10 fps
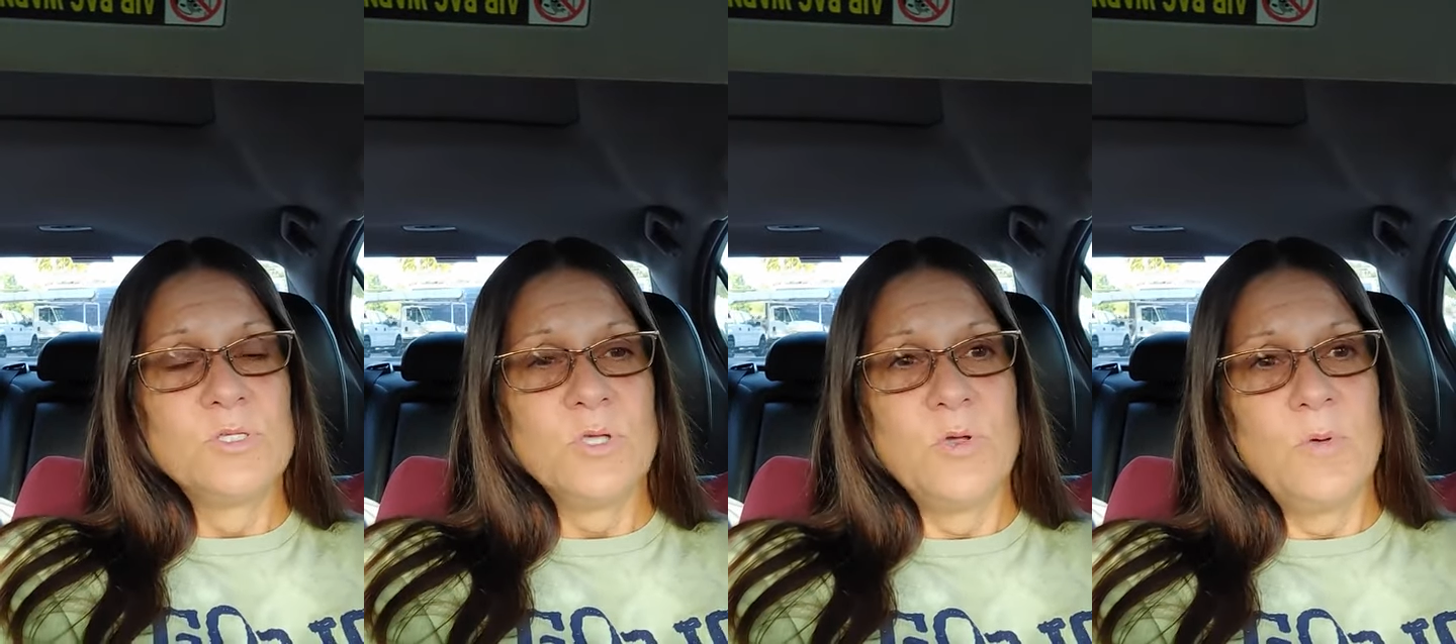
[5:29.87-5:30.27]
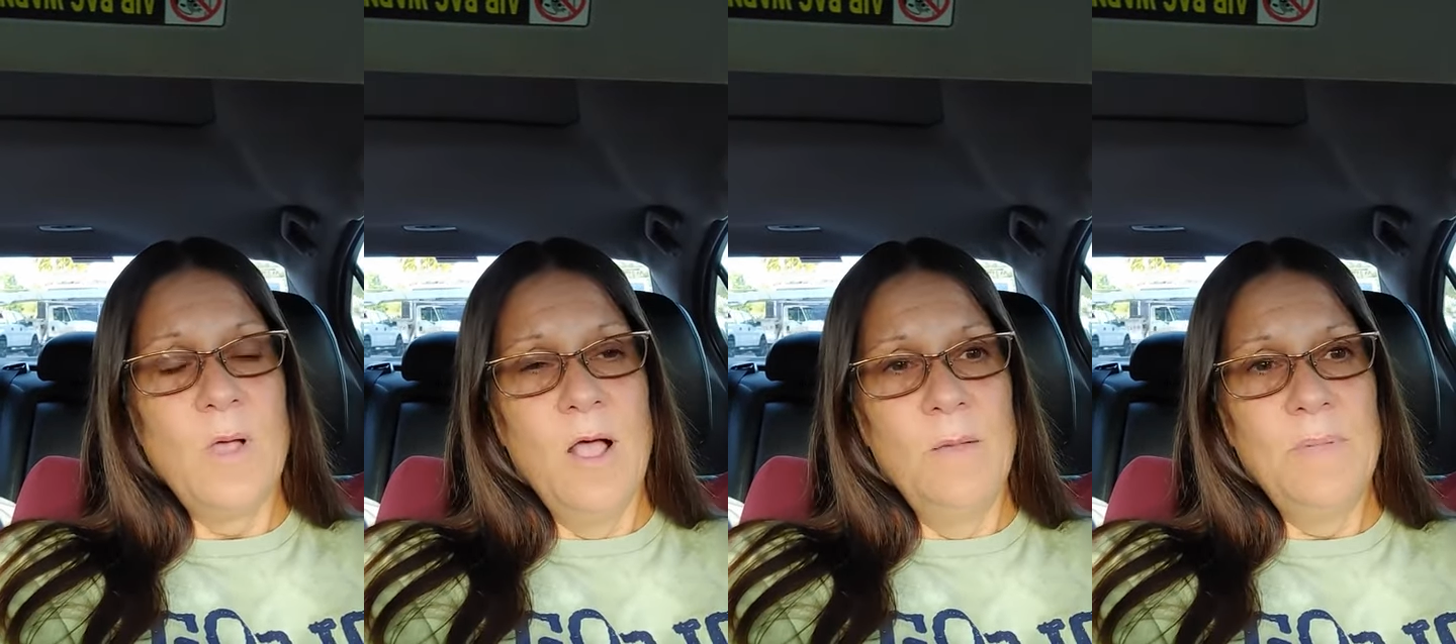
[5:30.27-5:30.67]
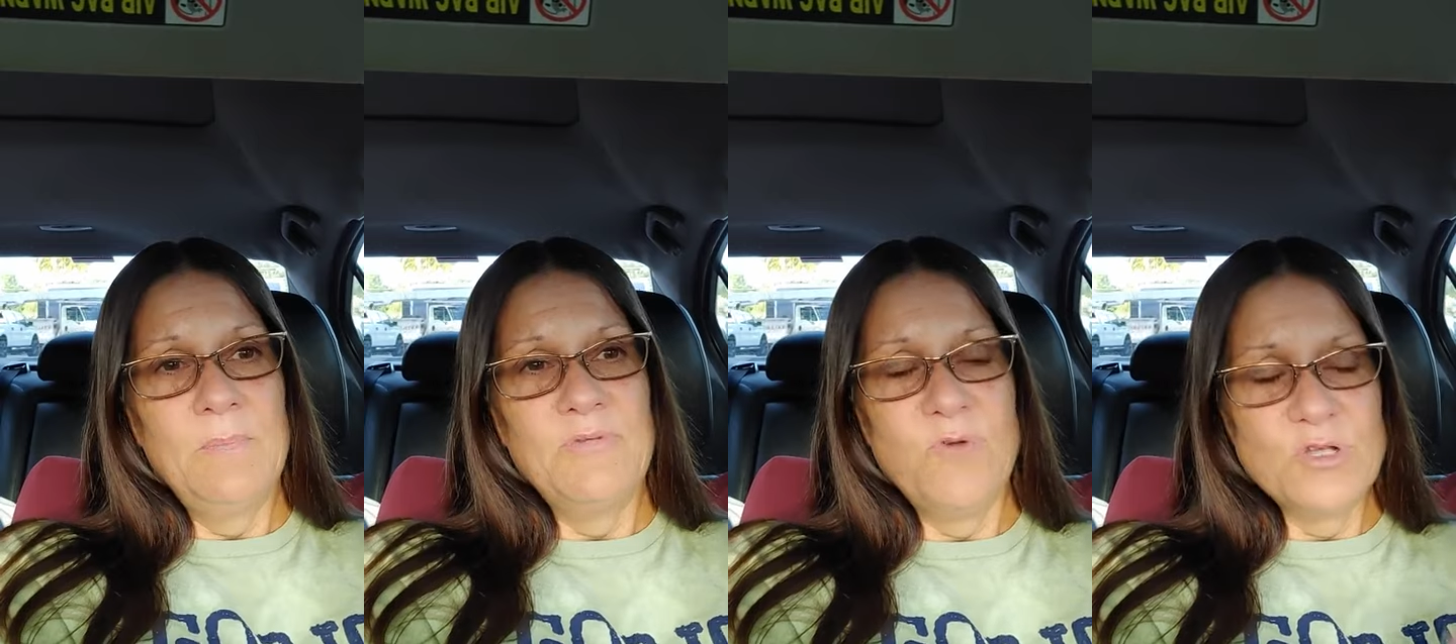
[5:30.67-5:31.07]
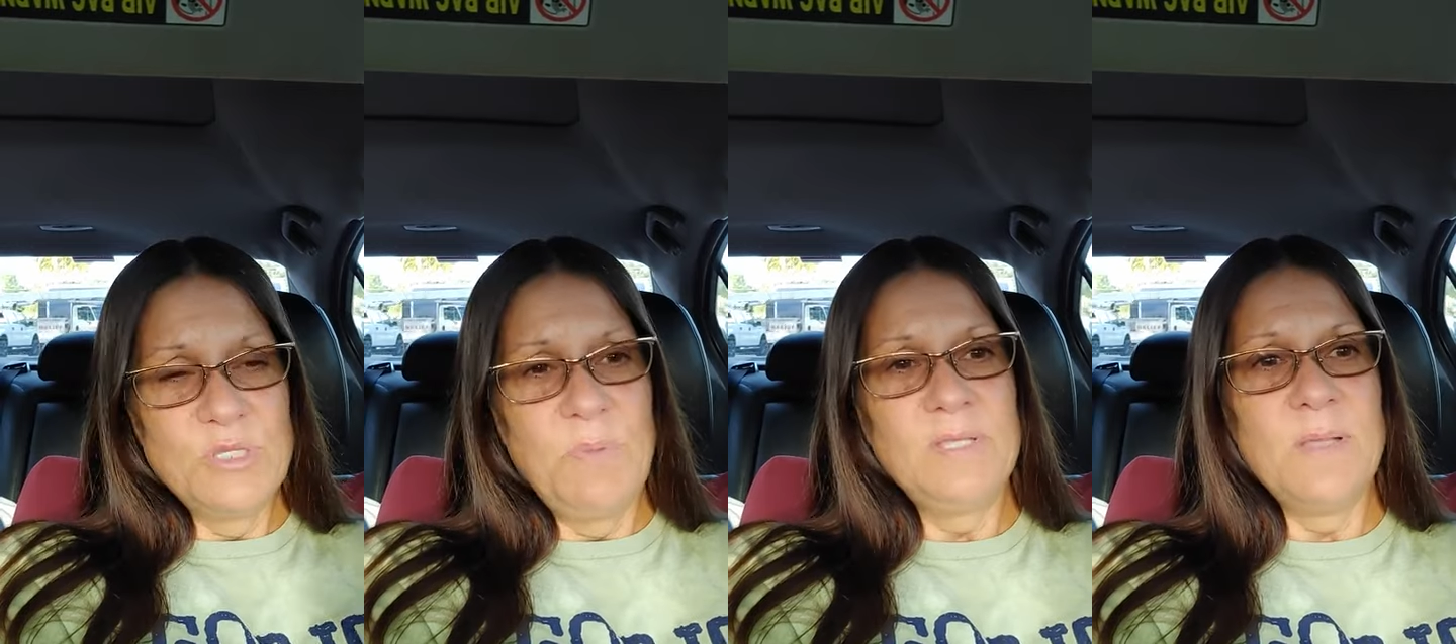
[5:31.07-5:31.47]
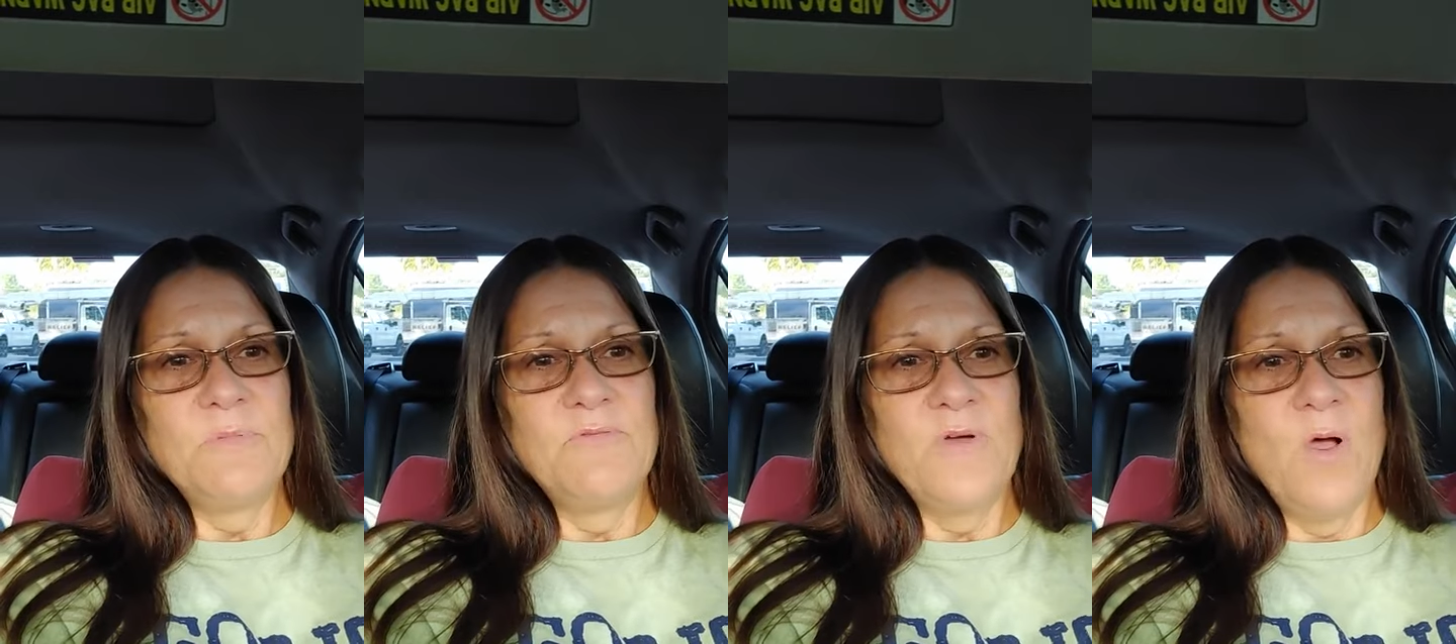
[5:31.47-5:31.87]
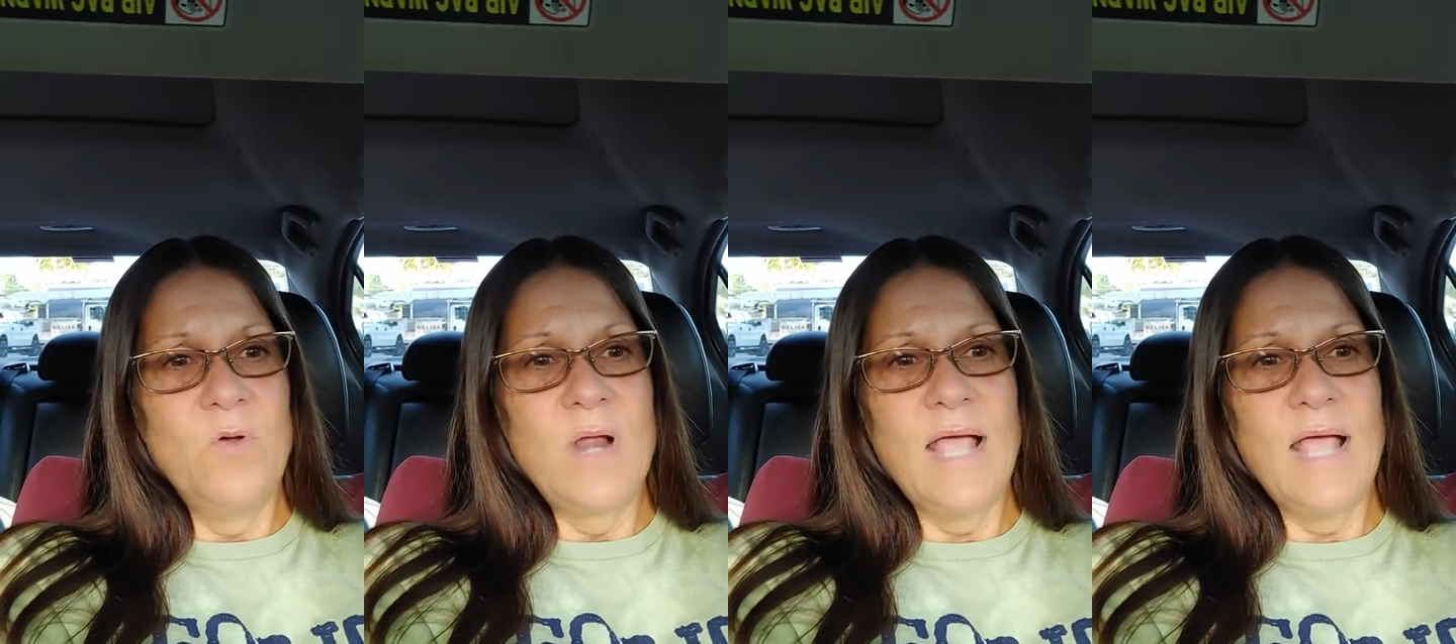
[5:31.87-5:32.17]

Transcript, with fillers: So um, before she picked up the phone,